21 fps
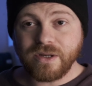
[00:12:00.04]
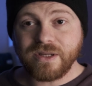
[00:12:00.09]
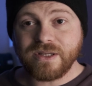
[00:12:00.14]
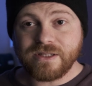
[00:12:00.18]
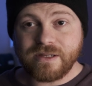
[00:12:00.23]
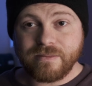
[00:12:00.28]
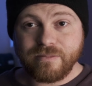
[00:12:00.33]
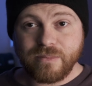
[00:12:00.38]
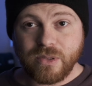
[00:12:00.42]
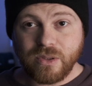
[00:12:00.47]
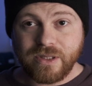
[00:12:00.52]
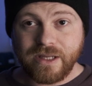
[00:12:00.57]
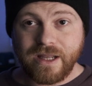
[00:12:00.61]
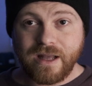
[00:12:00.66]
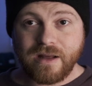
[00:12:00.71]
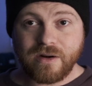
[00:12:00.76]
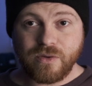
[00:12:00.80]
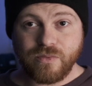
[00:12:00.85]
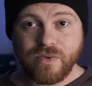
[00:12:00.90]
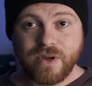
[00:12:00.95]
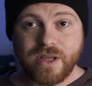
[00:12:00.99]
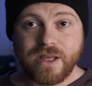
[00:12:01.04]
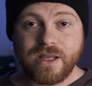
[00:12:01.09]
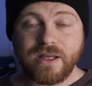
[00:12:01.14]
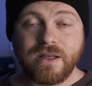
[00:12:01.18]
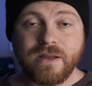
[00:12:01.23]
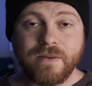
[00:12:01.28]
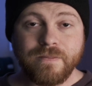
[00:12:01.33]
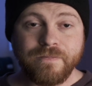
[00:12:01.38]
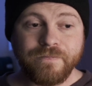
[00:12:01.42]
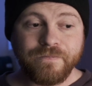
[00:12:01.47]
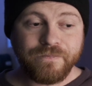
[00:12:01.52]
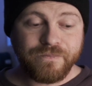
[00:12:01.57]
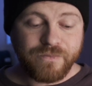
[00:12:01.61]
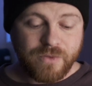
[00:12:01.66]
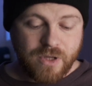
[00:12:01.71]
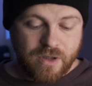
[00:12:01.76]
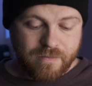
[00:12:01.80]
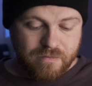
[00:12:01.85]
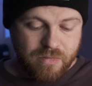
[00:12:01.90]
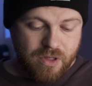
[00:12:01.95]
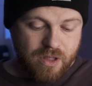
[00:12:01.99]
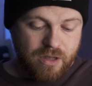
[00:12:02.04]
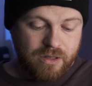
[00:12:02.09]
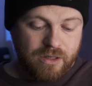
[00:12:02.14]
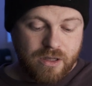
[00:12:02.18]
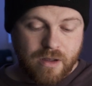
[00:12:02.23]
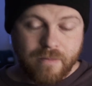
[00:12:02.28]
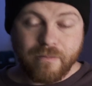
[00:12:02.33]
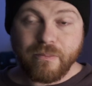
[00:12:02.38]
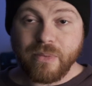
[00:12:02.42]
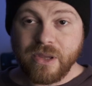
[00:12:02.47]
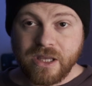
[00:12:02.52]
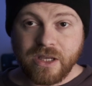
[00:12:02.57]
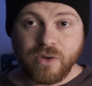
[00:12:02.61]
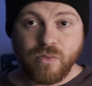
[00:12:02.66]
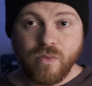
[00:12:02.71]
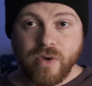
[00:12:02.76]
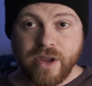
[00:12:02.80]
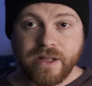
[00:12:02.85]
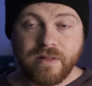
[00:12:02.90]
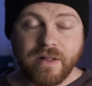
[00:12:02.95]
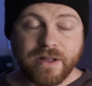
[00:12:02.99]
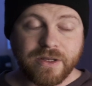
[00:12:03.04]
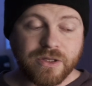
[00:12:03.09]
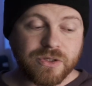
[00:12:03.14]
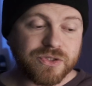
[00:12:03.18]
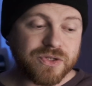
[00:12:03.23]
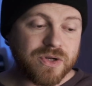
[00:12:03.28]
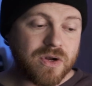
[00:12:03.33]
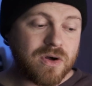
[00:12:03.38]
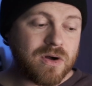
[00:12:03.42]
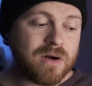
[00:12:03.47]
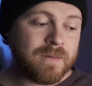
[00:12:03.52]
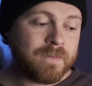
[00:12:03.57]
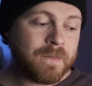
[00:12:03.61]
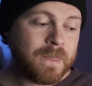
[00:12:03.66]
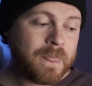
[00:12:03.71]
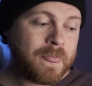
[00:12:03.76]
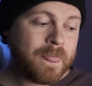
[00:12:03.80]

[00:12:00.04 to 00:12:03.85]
because I'm building out a rig, a big rig like you saw,